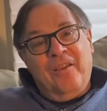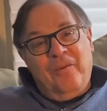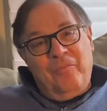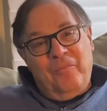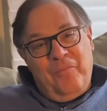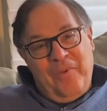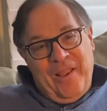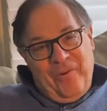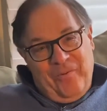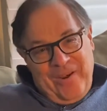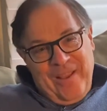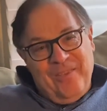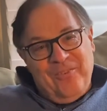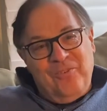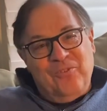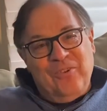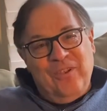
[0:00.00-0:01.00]
my
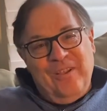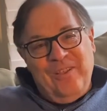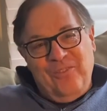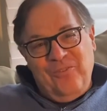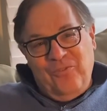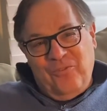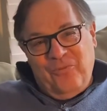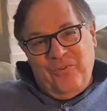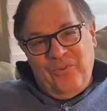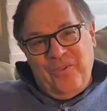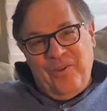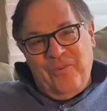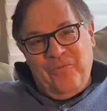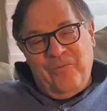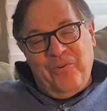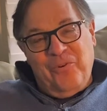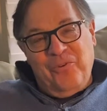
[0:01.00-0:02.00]
grandsons for their
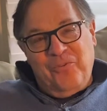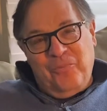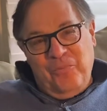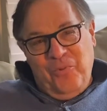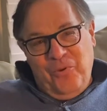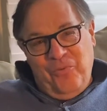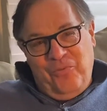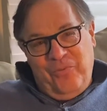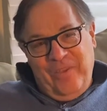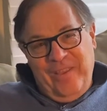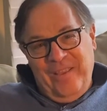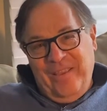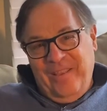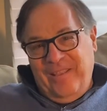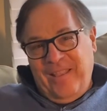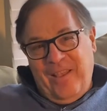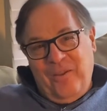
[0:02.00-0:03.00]
first movie,
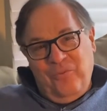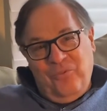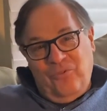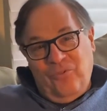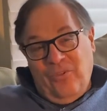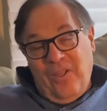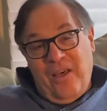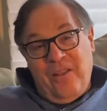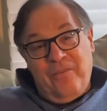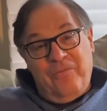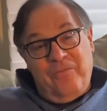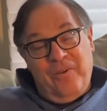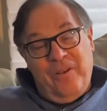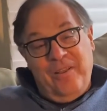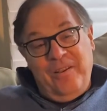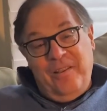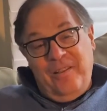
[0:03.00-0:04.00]
and that was a lot of
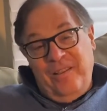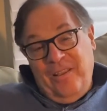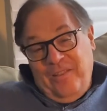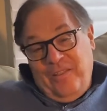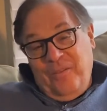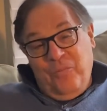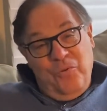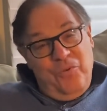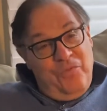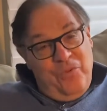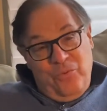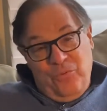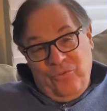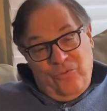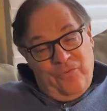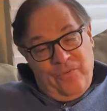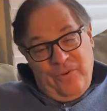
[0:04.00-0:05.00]
fun, and yet the movie
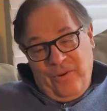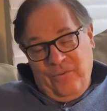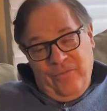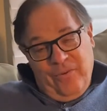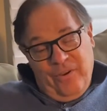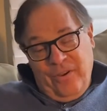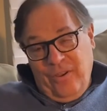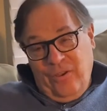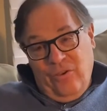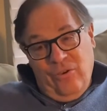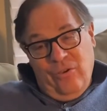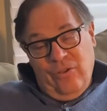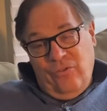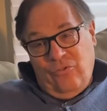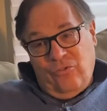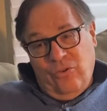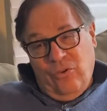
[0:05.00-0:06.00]
was very, very
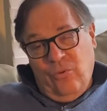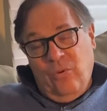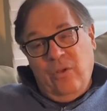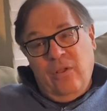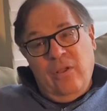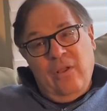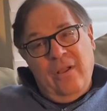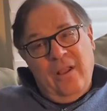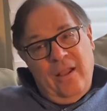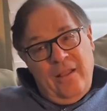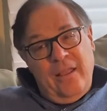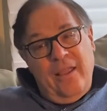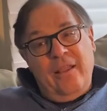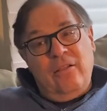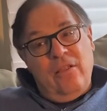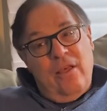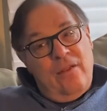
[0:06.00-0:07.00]
good. So I
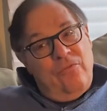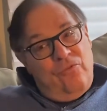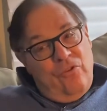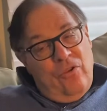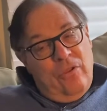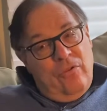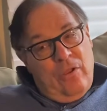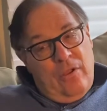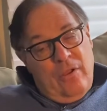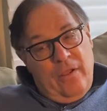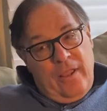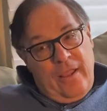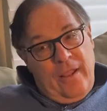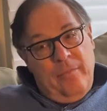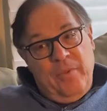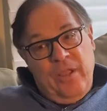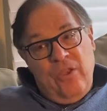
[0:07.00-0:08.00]
like a lot of
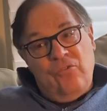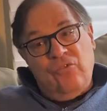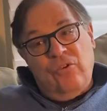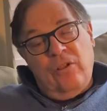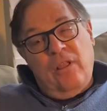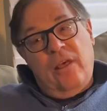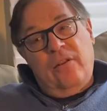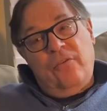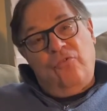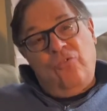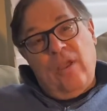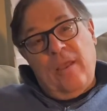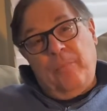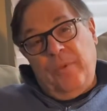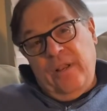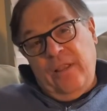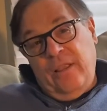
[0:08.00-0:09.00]
animation, a lot of
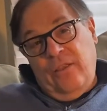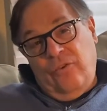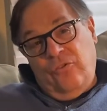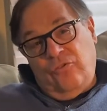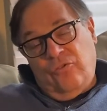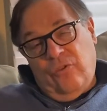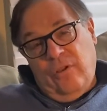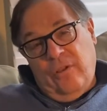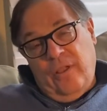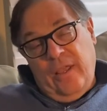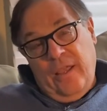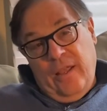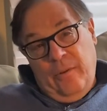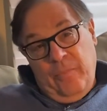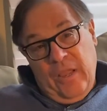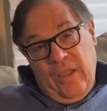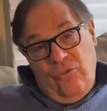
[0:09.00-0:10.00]
Japanese
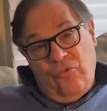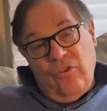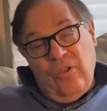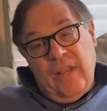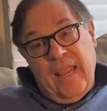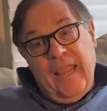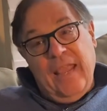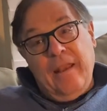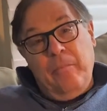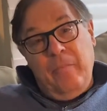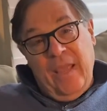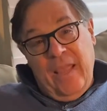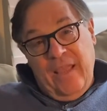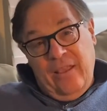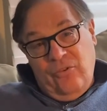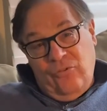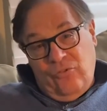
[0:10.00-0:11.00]
animation, anime
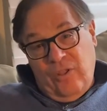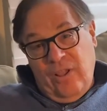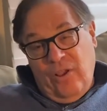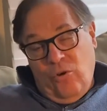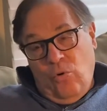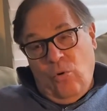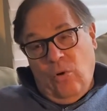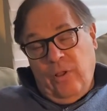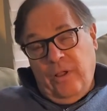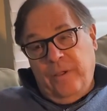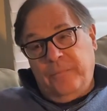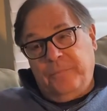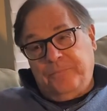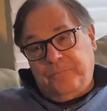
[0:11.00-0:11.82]
as they call it,